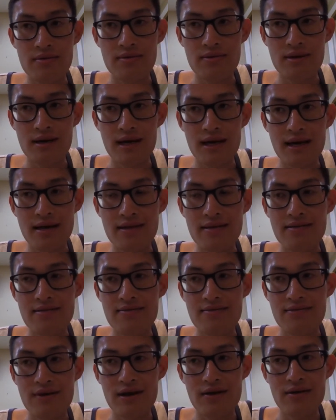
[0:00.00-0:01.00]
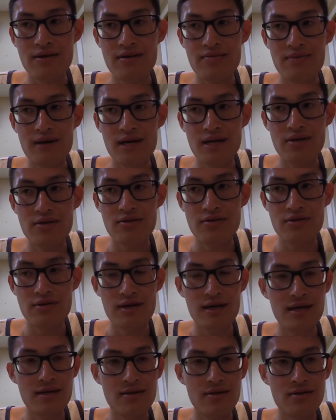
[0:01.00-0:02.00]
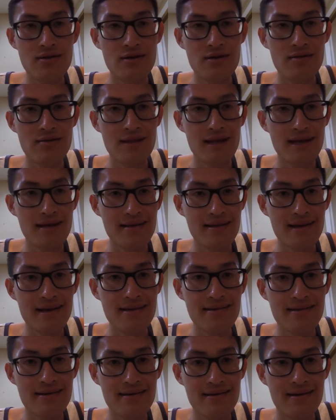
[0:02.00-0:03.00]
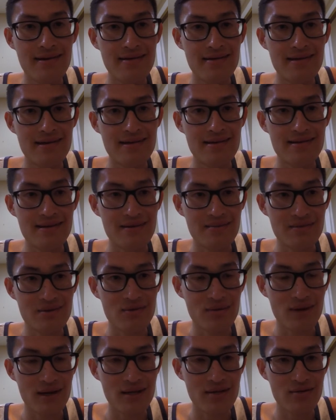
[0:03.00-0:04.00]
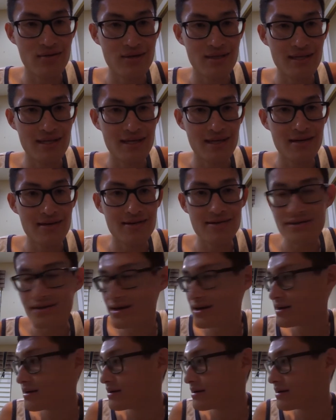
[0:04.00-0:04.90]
it is very special to get, like LASIK on this 2020 years.